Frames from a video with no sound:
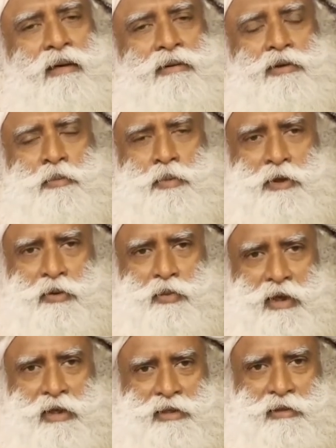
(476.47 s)
To put it
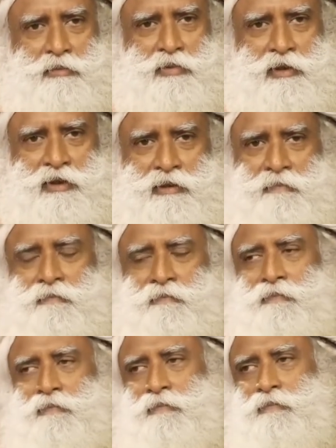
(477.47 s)
very simply,
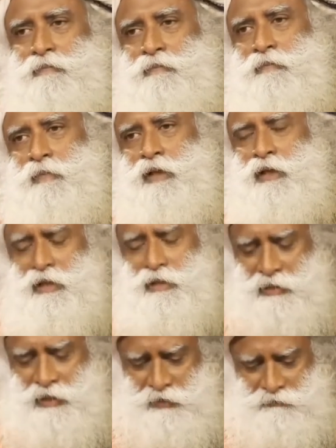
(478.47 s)
there is
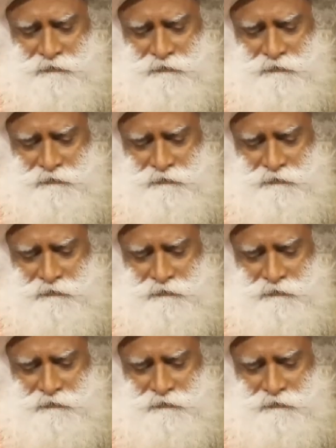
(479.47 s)
life.